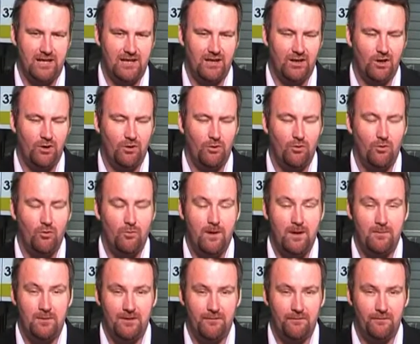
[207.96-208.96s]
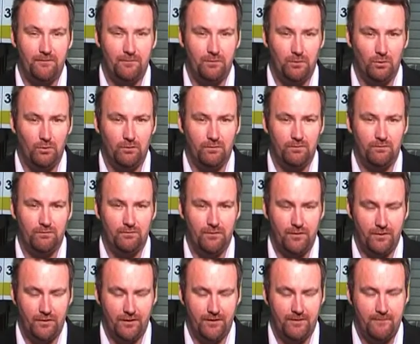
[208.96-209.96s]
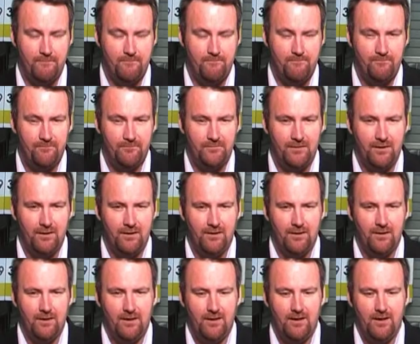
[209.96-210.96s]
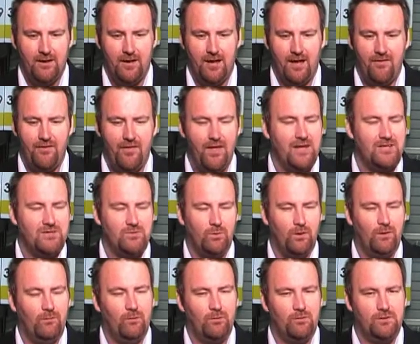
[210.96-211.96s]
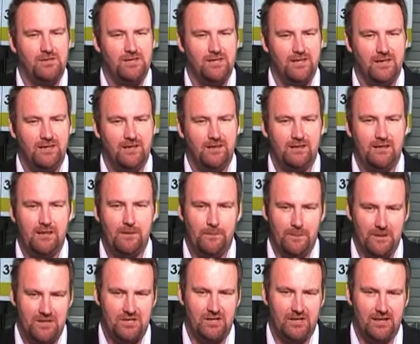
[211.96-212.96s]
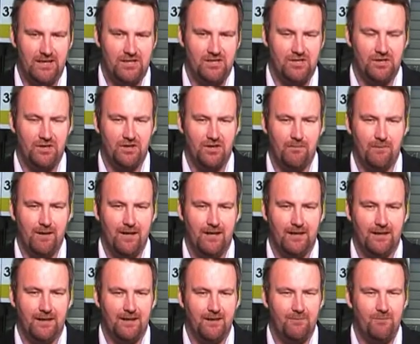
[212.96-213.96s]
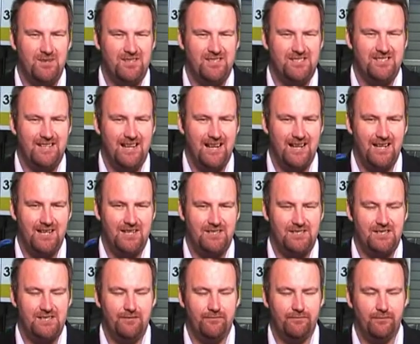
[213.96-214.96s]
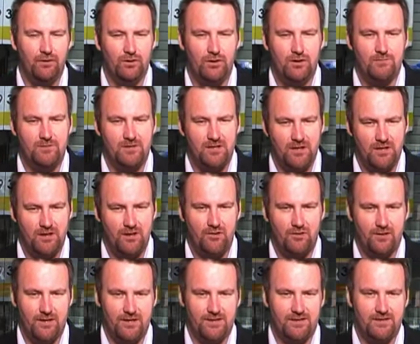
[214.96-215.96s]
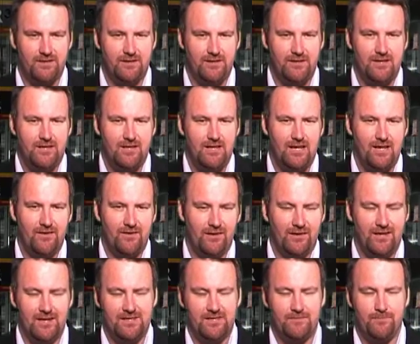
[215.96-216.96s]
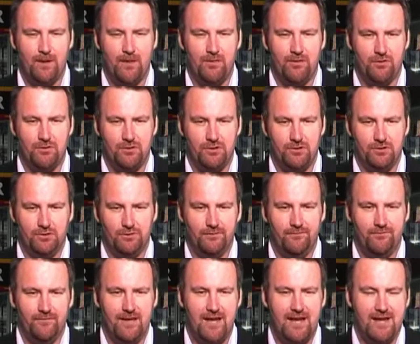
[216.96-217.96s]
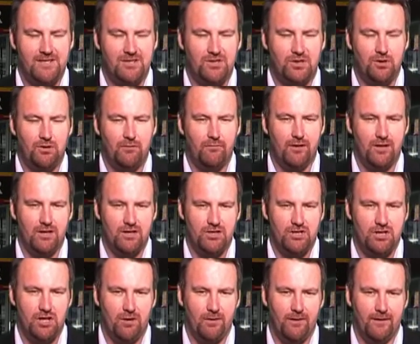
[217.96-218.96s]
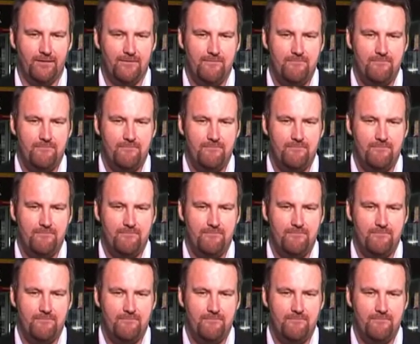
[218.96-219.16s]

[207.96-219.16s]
low or maybe even fall further. And that's when we'll see capitulation in the market. And we're starting to see volumes increase in the last month or two, as QV is showing.